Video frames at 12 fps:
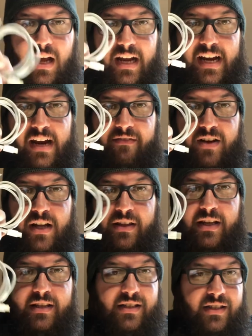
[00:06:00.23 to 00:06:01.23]
I can't find
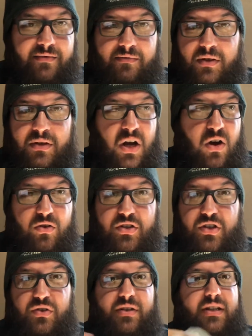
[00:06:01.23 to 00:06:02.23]
this, the dog
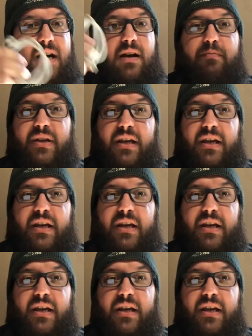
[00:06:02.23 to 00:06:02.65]
chews it up,